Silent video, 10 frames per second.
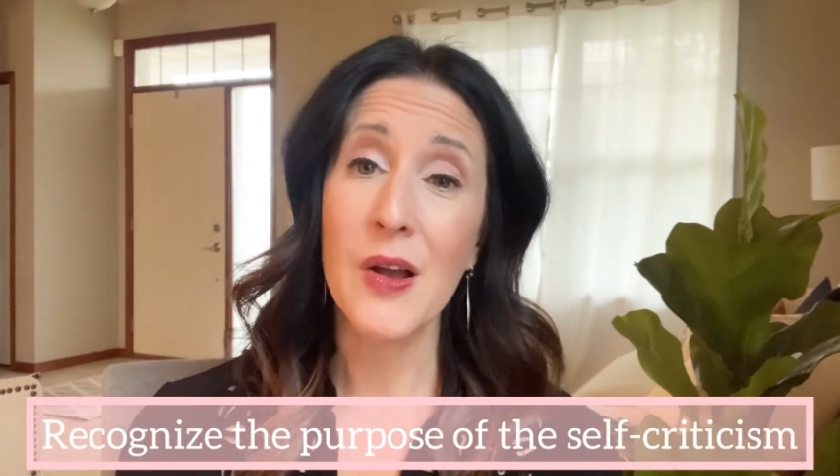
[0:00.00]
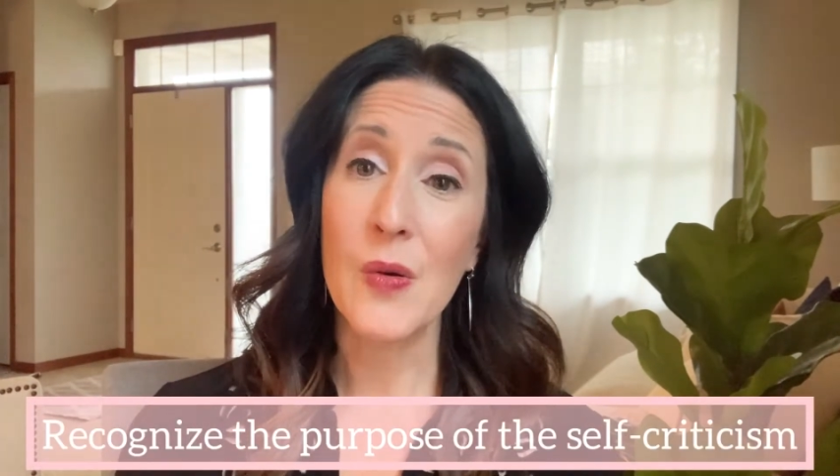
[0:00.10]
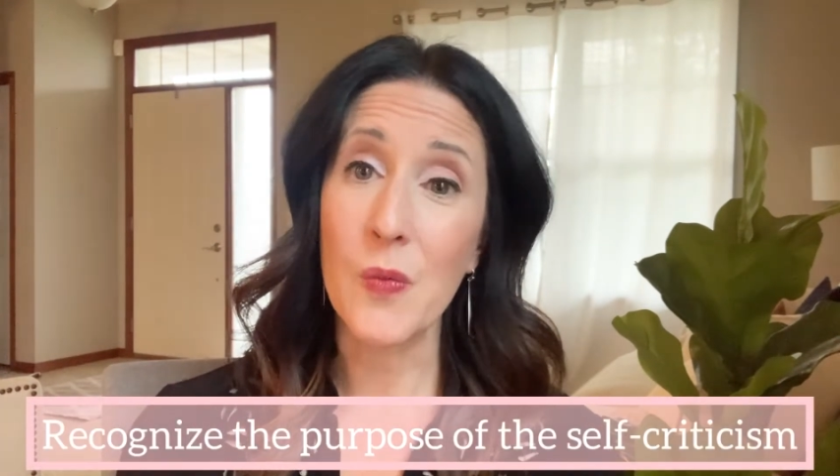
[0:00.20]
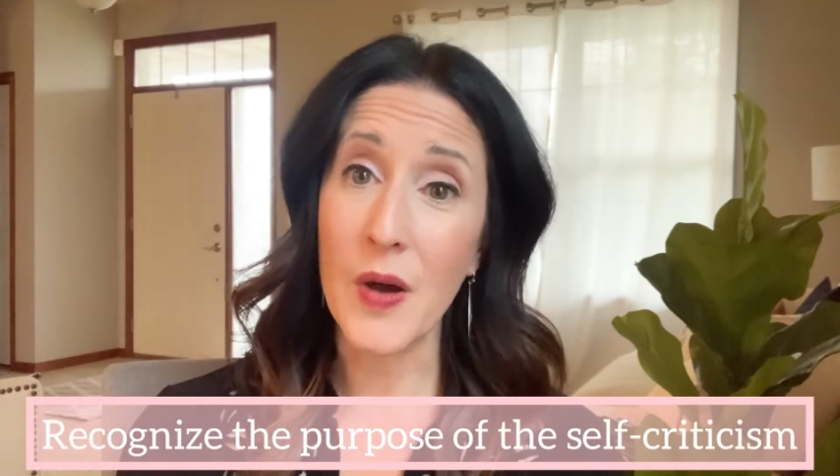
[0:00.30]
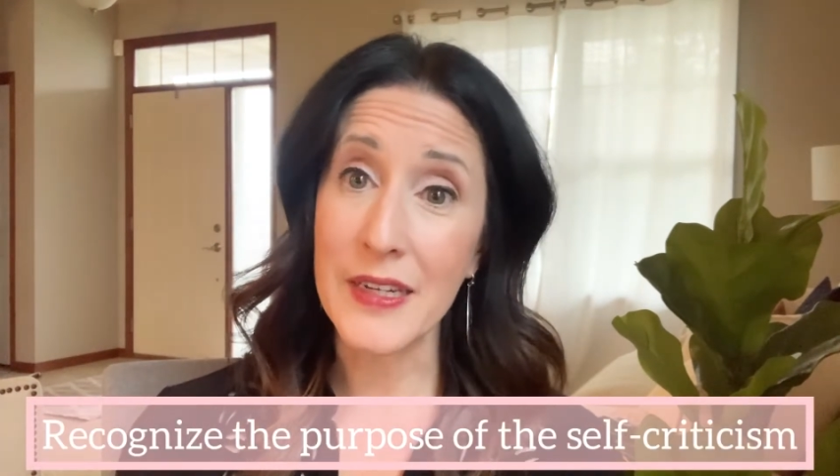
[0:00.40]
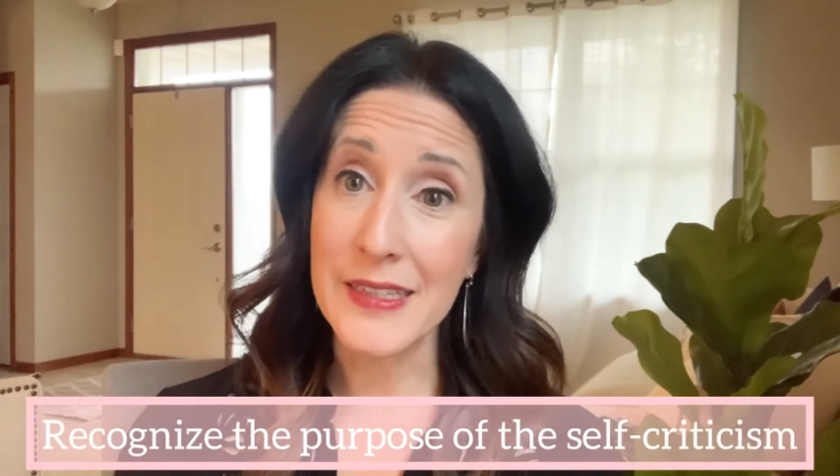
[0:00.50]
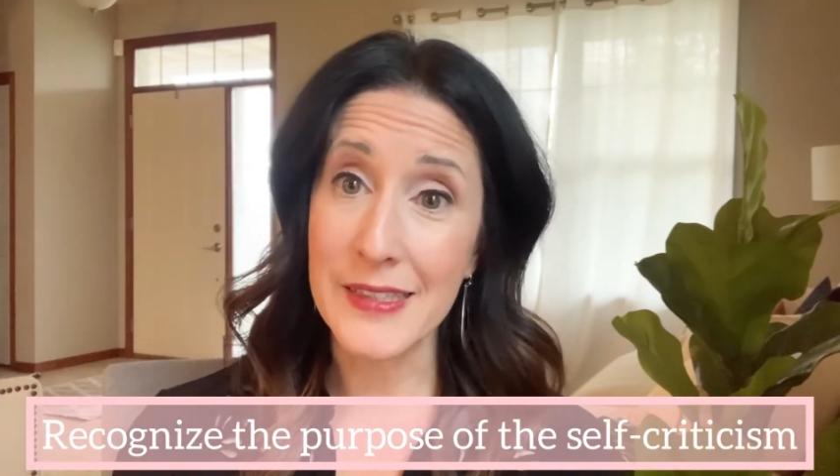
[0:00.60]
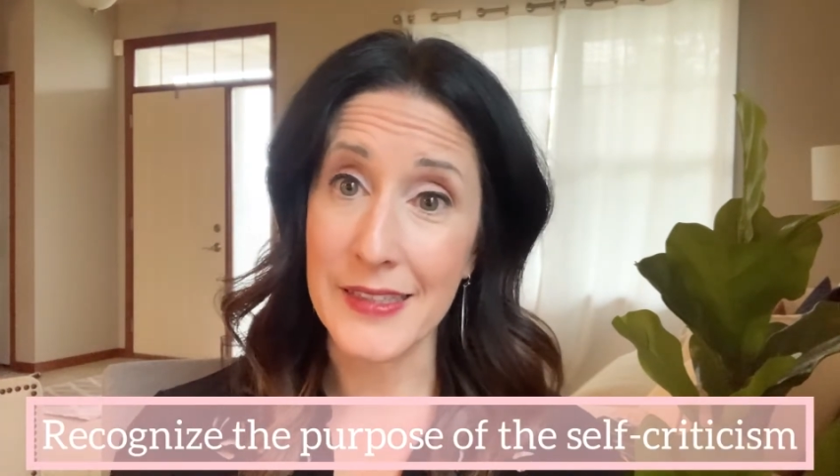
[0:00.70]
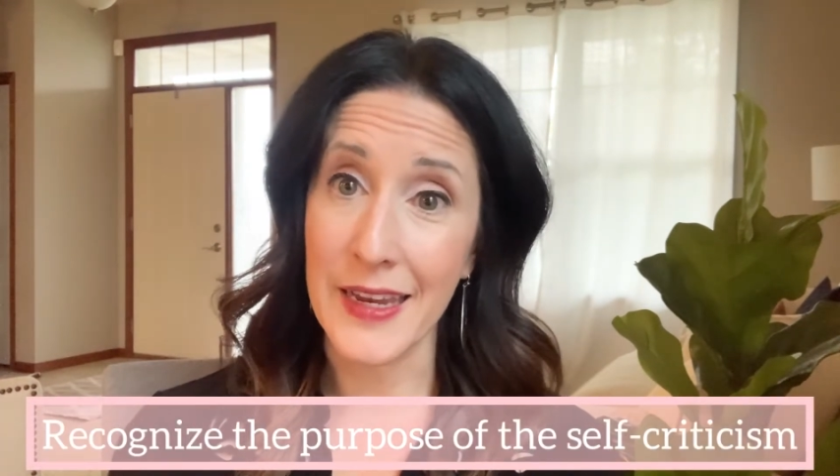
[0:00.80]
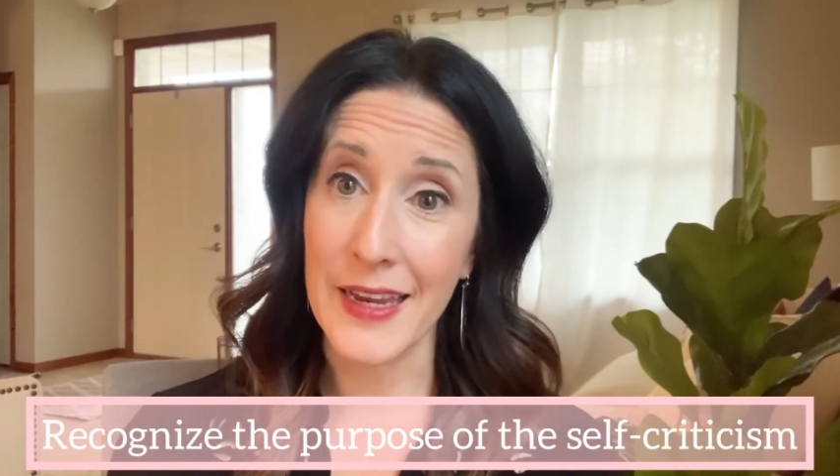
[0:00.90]
what he's
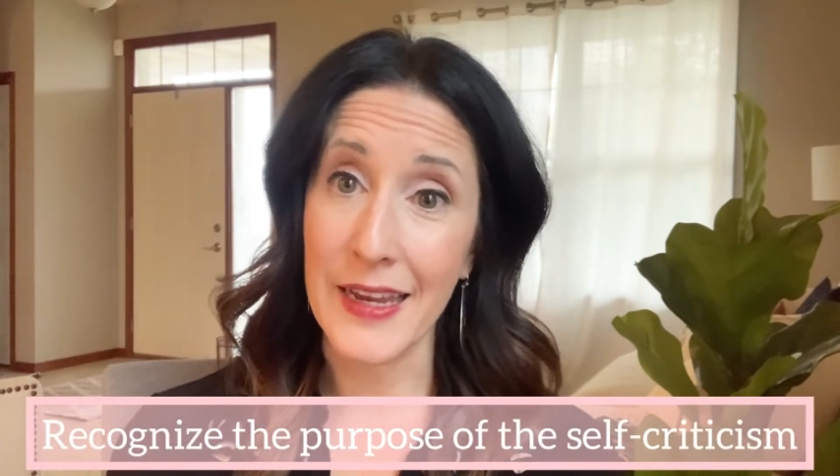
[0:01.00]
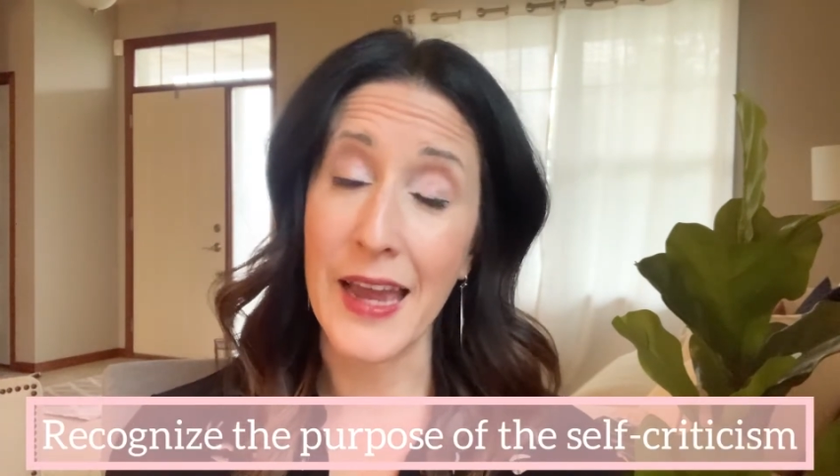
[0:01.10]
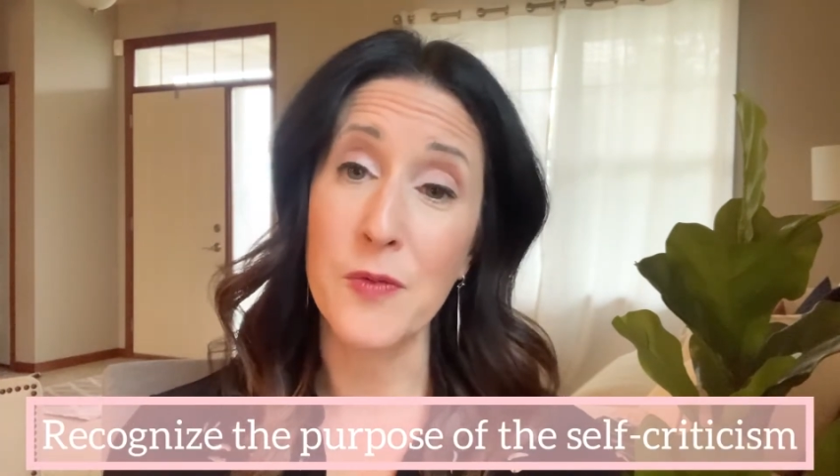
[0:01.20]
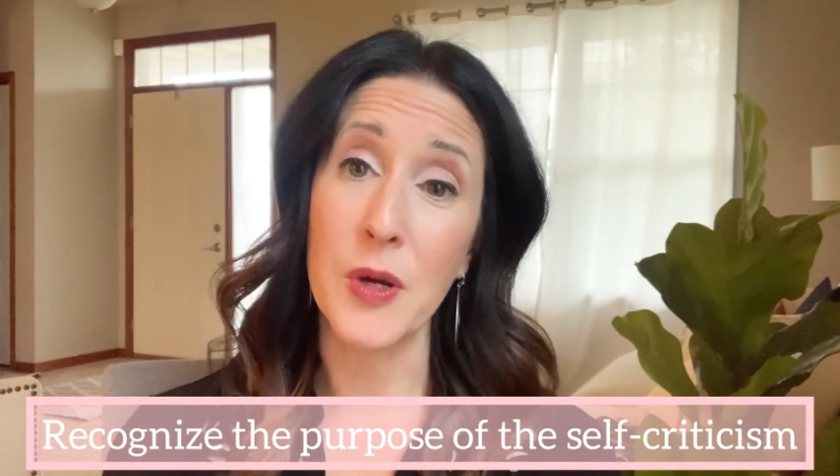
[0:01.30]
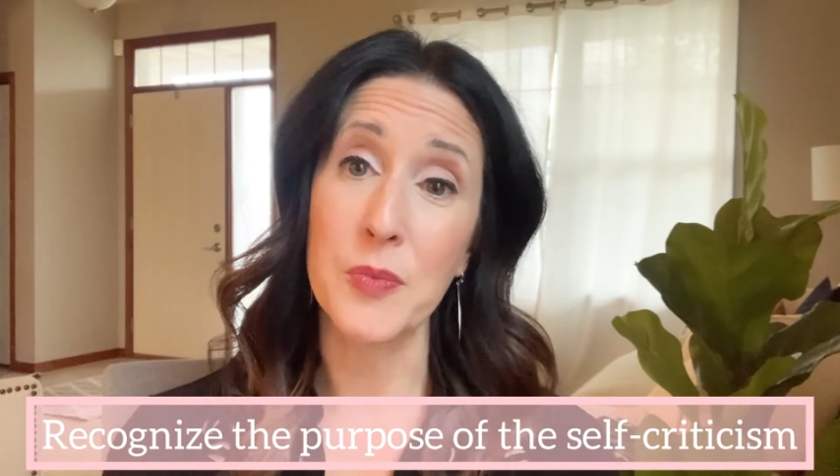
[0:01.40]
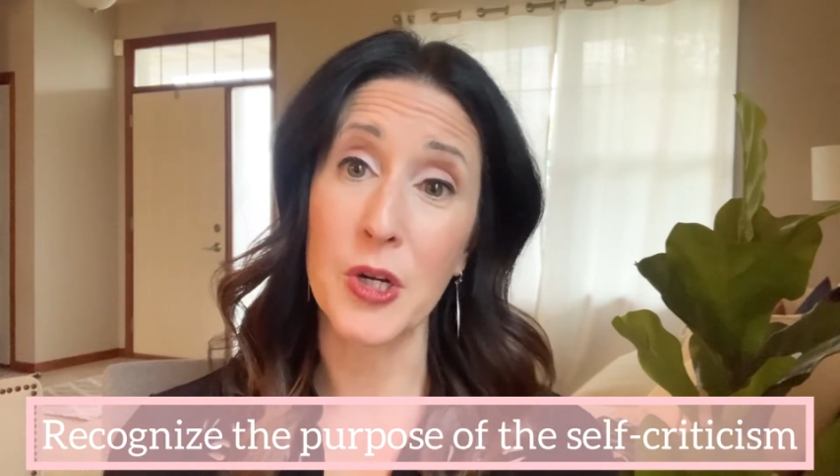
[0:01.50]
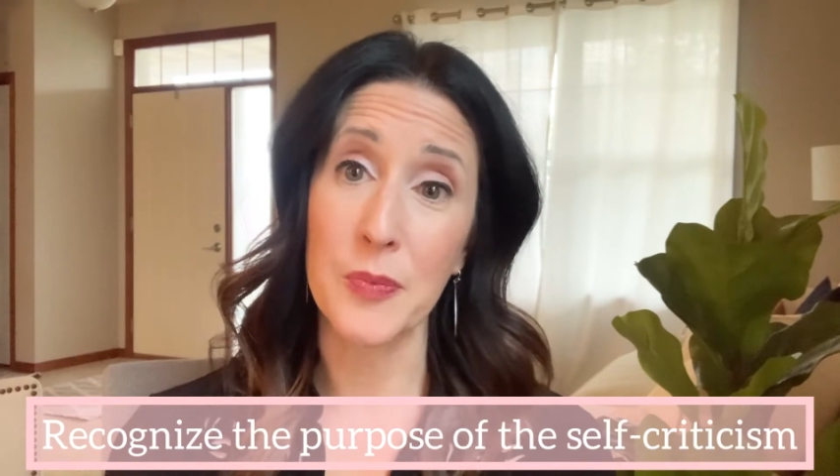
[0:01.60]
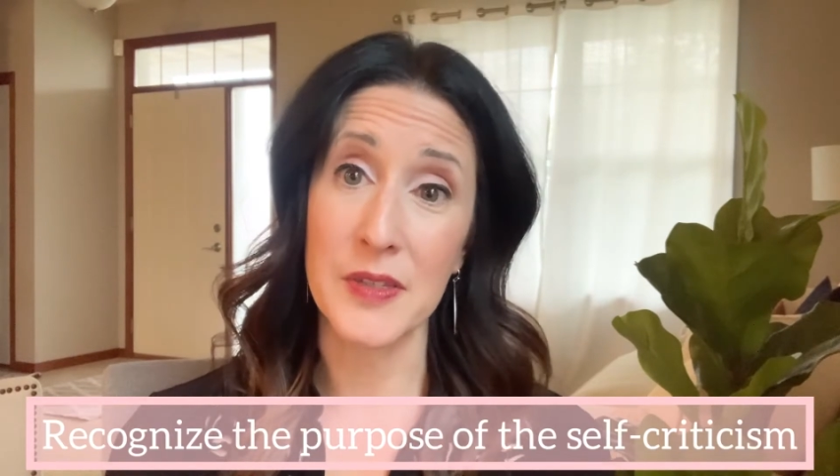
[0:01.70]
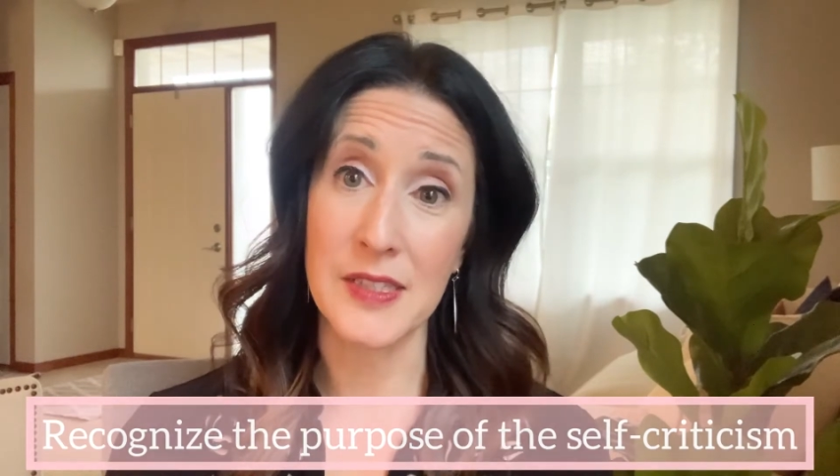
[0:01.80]
saying, and what purpose